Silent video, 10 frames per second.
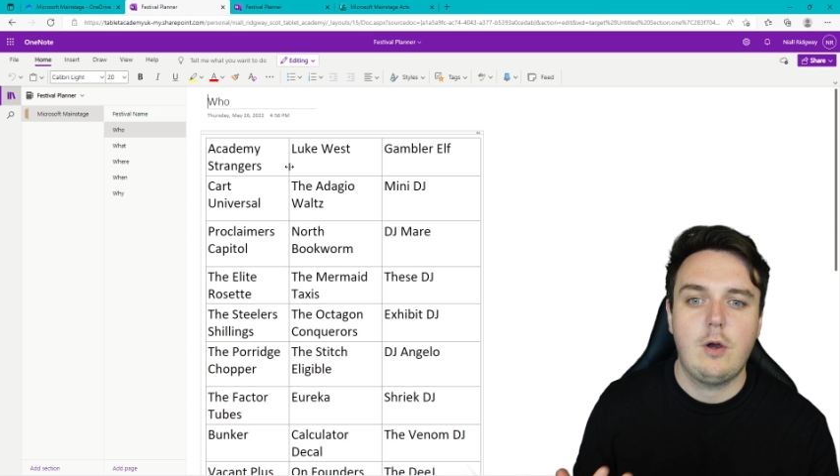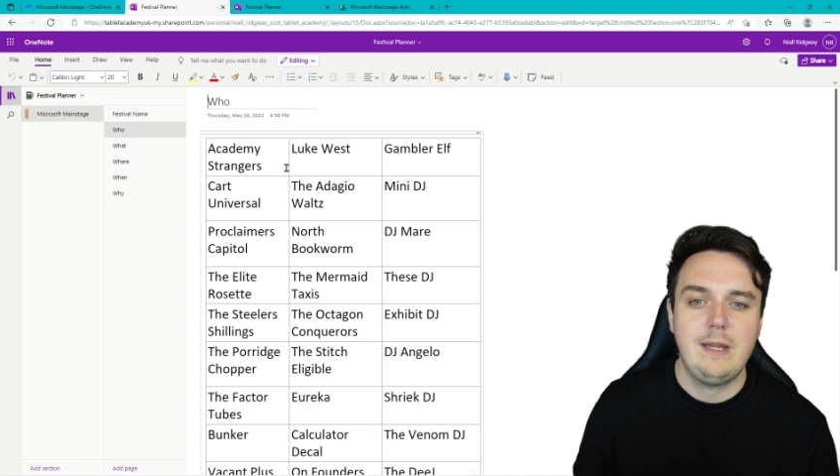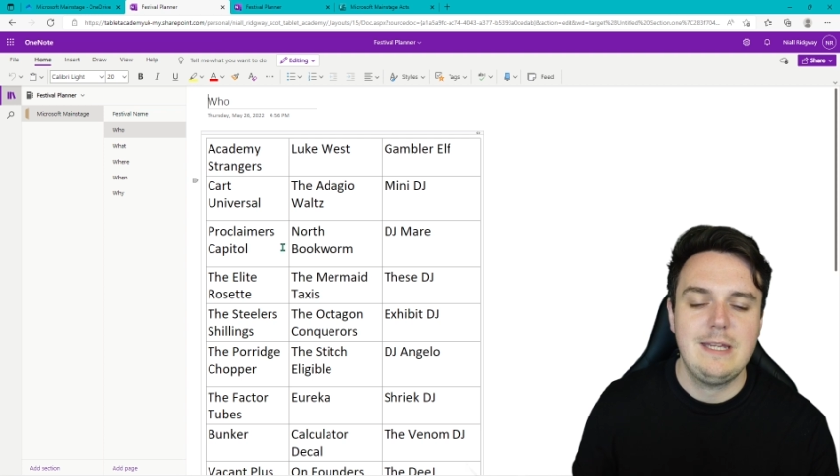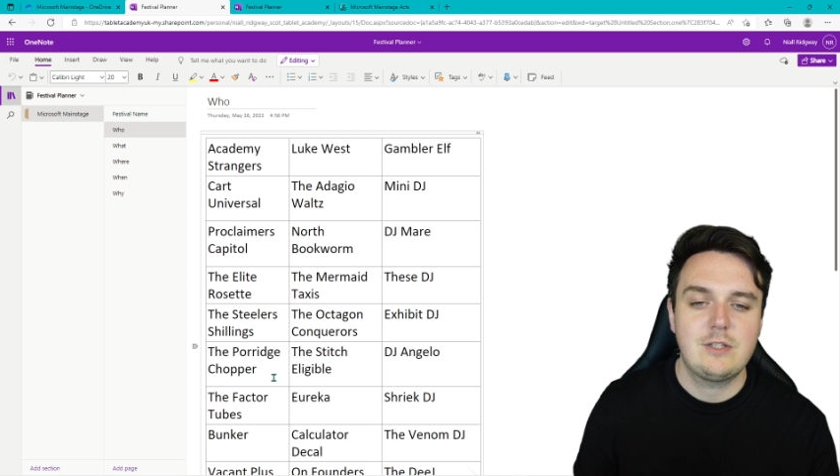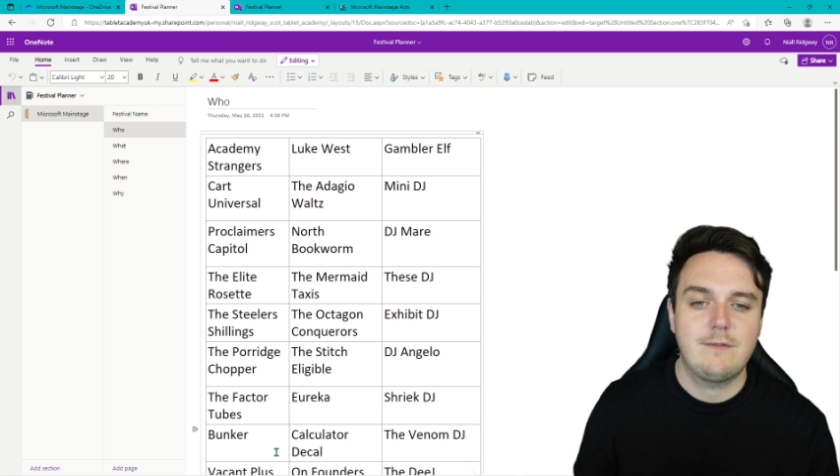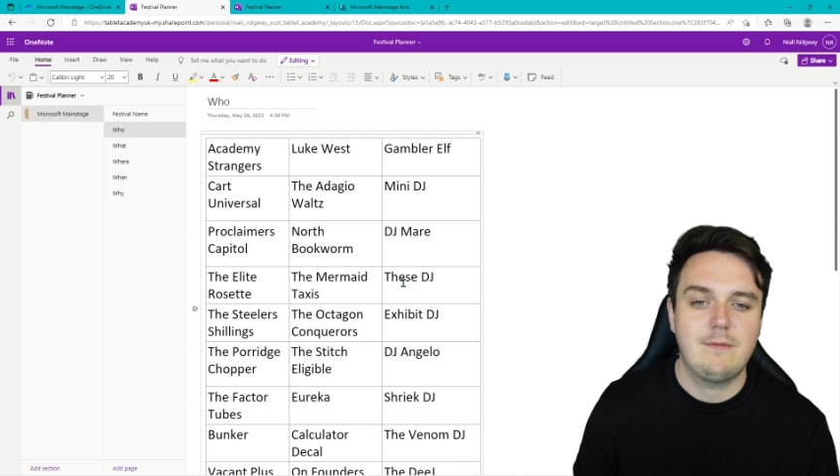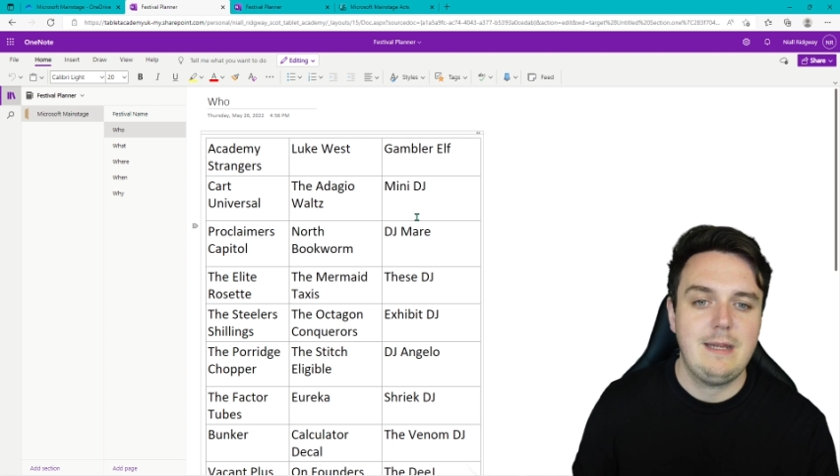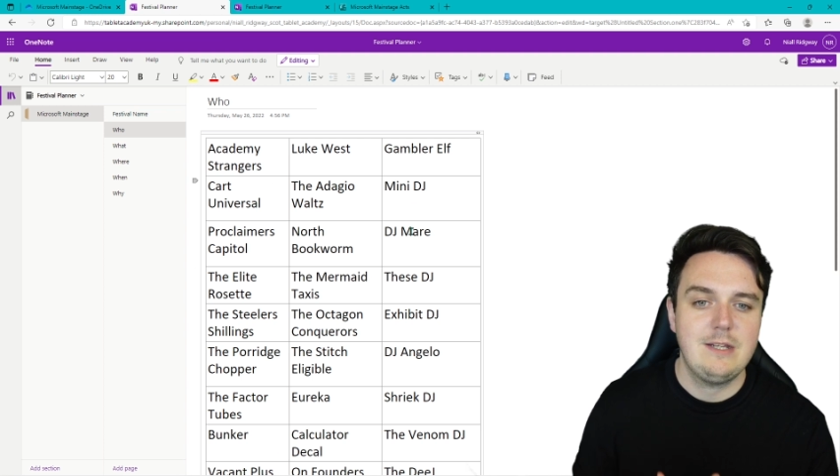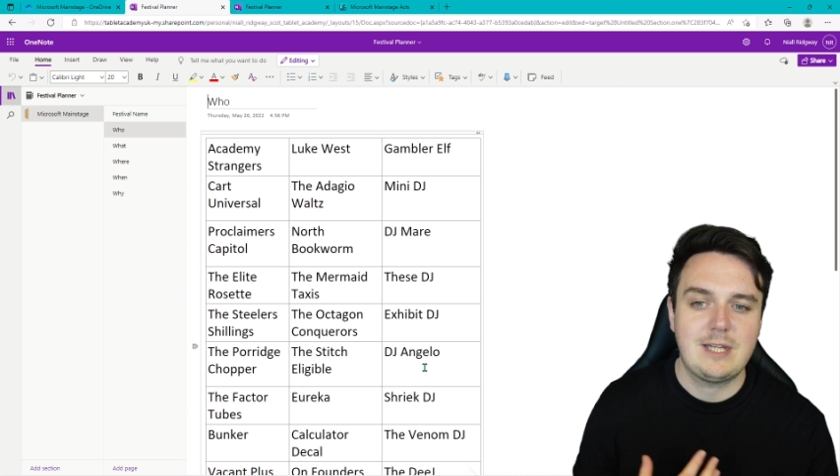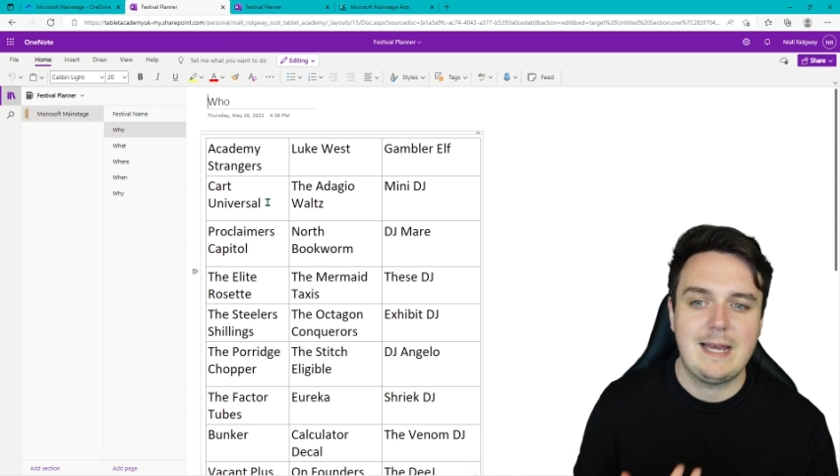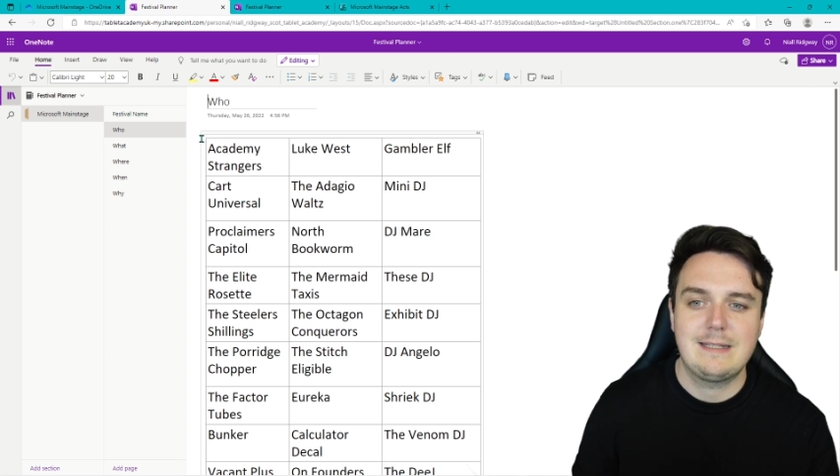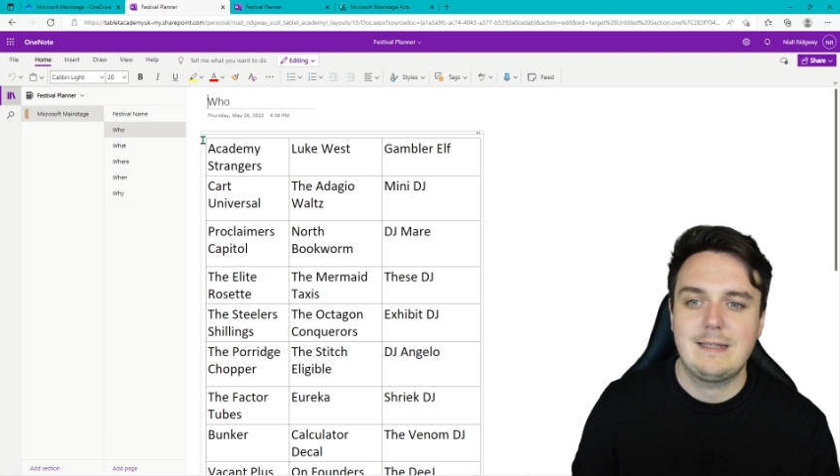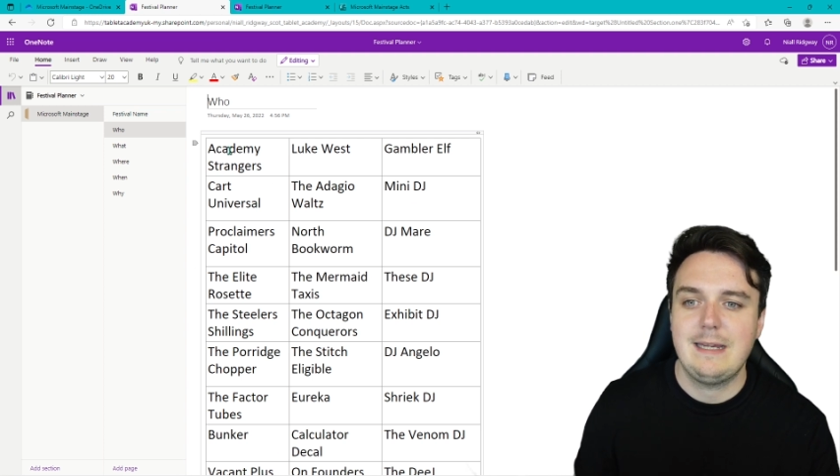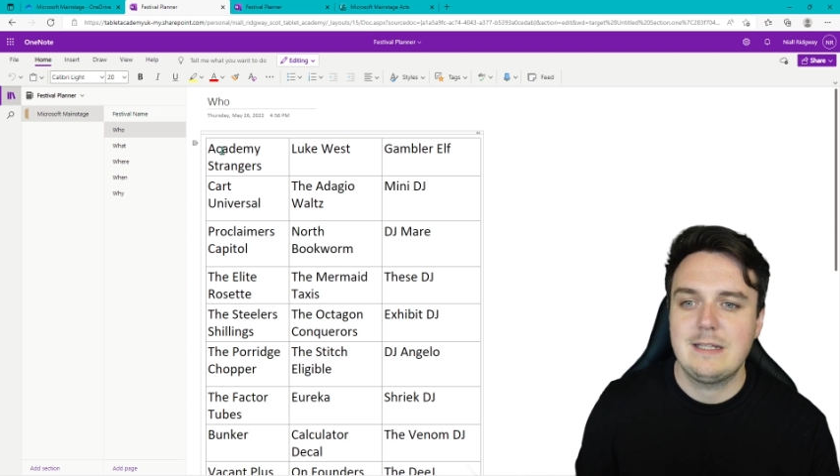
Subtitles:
each category.